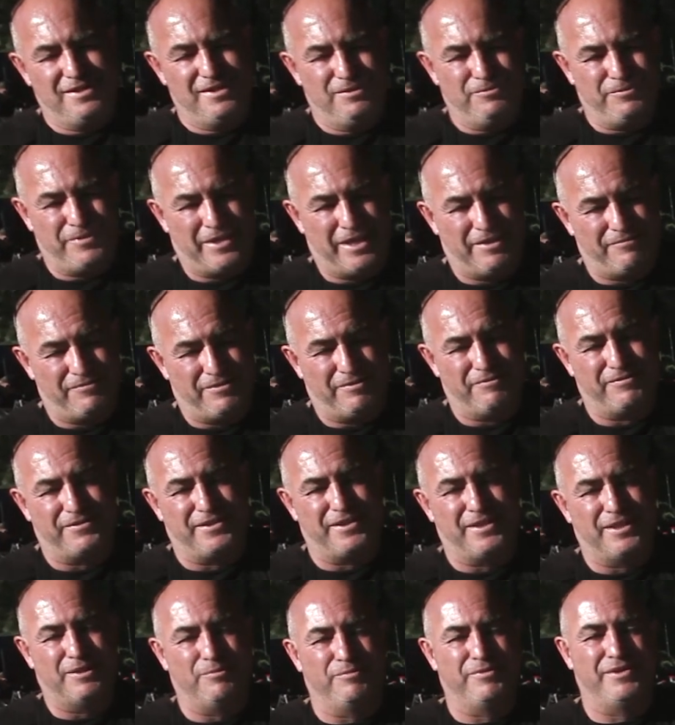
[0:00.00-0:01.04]
we have
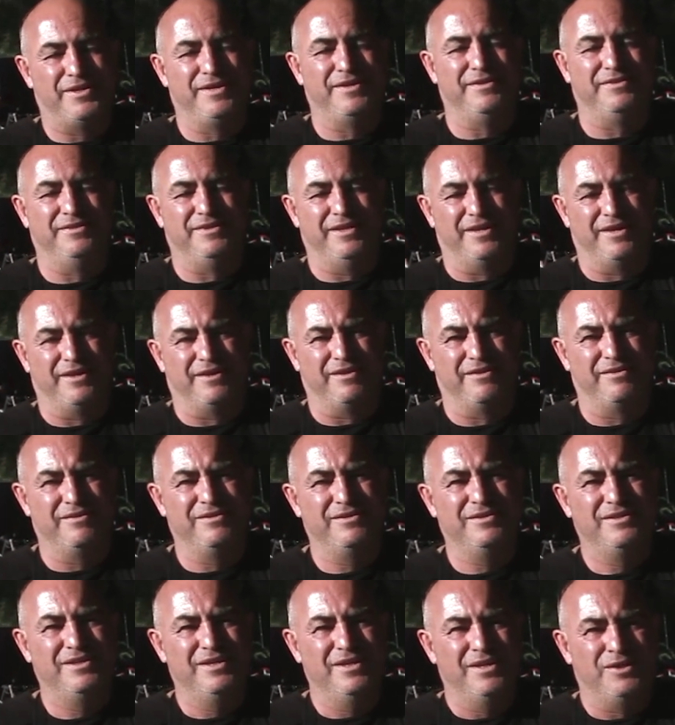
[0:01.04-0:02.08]
everything that we need
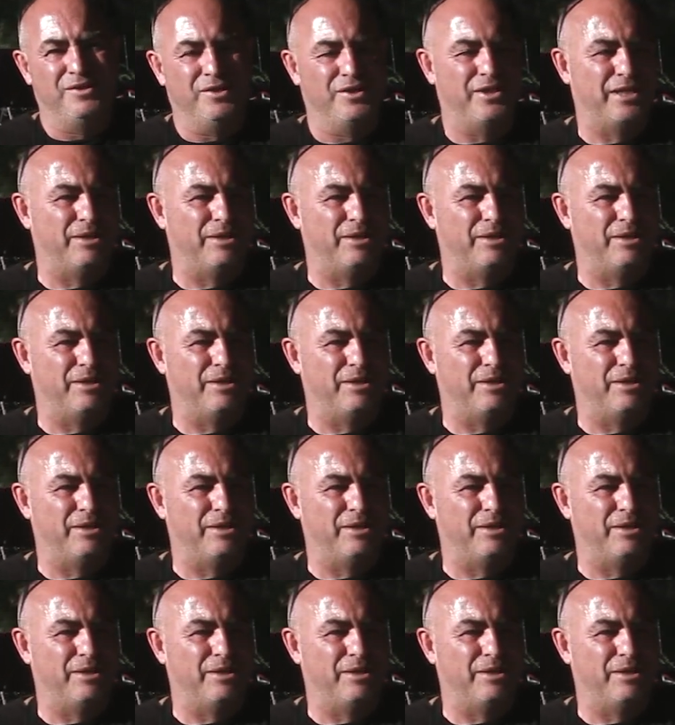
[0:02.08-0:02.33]
there. Not